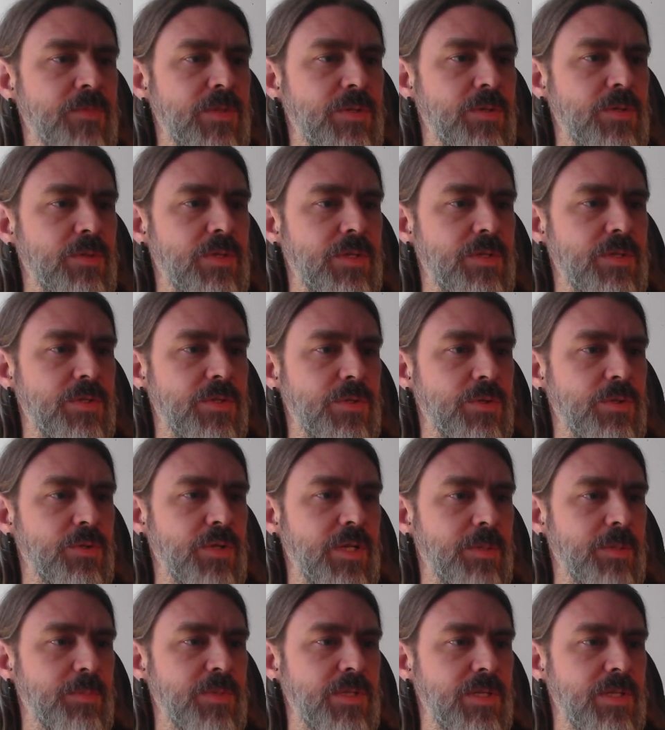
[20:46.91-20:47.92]
to this
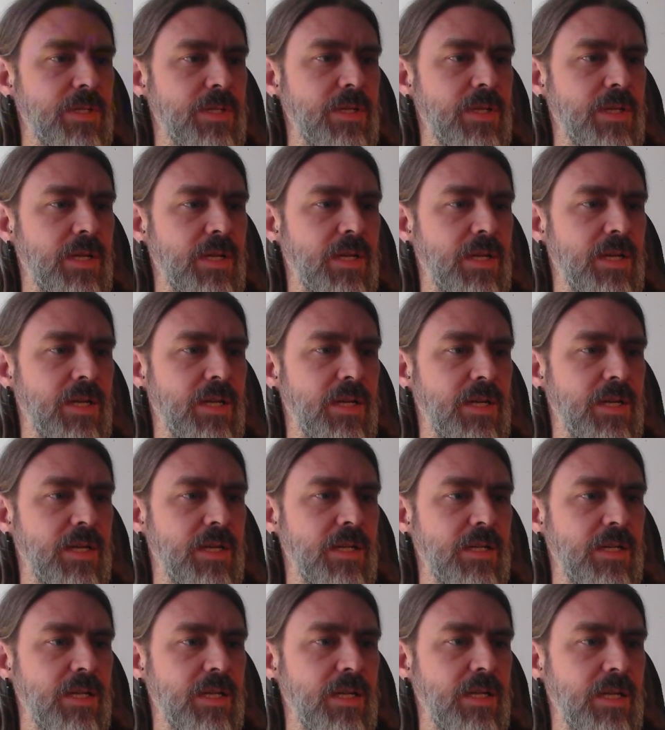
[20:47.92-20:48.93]
script
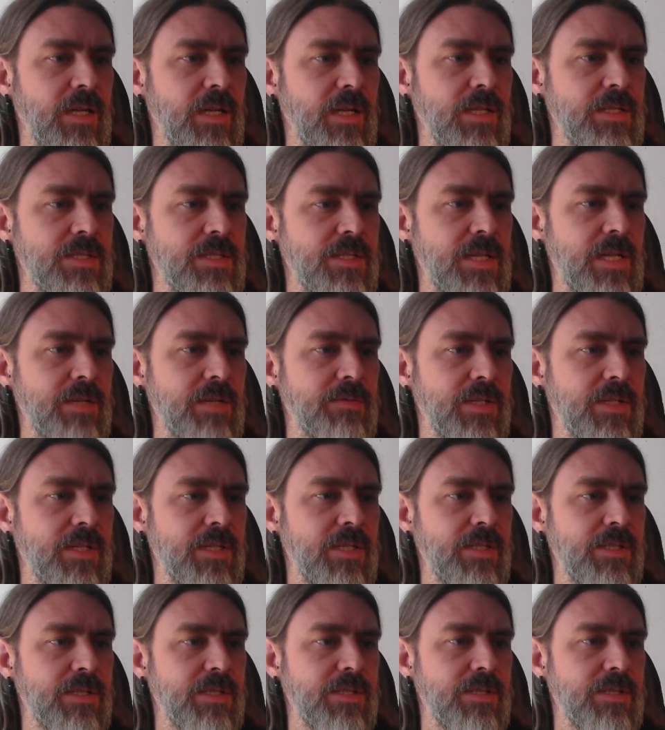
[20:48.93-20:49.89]
and saved it,